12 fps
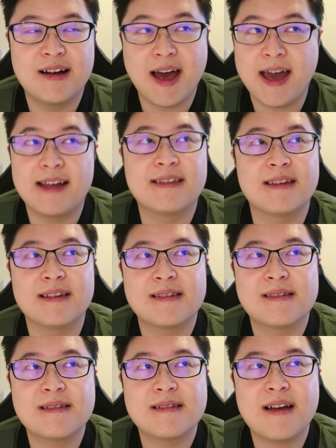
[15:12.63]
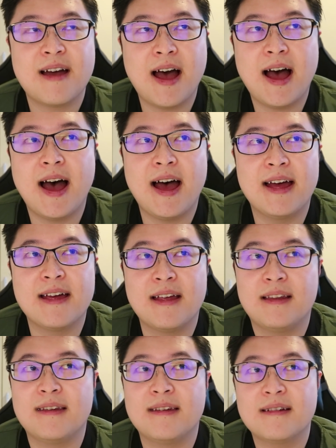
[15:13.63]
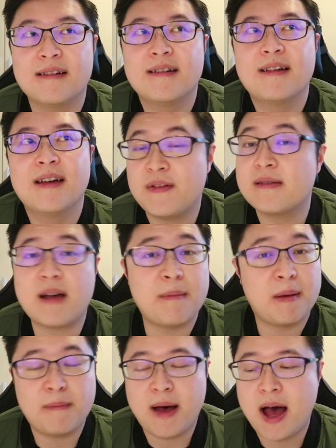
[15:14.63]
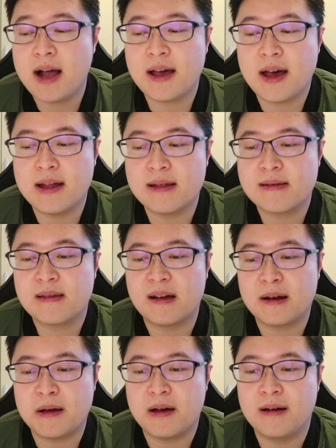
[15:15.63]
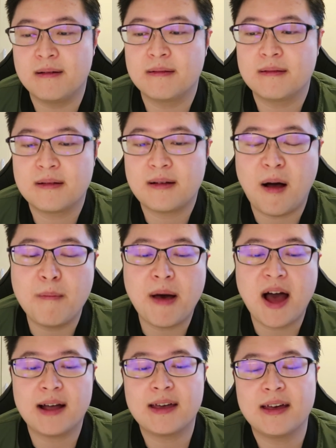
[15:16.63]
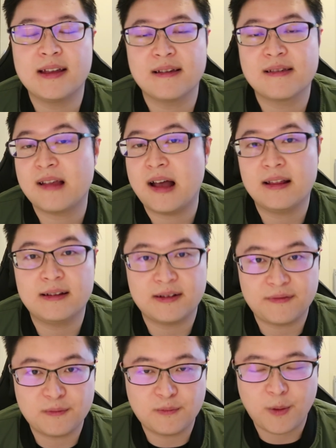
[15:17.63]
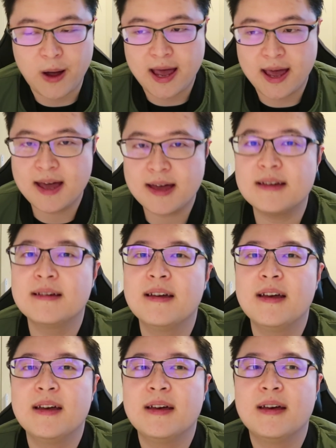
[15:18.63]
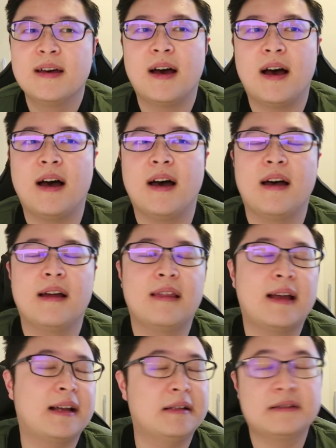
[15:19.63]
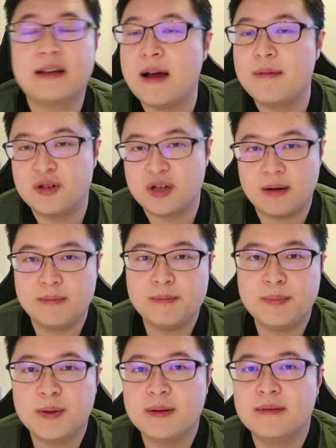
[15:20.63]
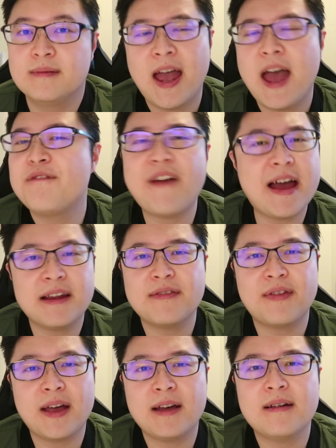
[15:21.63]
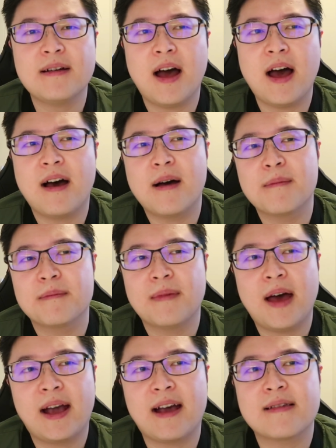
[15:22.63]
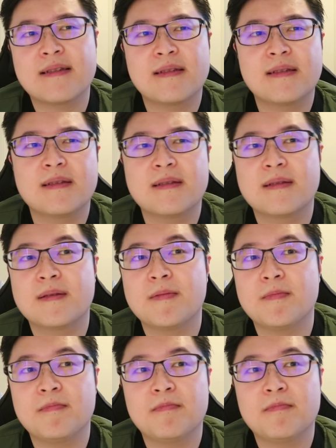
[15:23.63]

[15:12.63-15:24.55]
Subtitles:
hiatus, and if it's coming back, it's gonna come back in a slightly different way, like a little time jump. If anything, I guess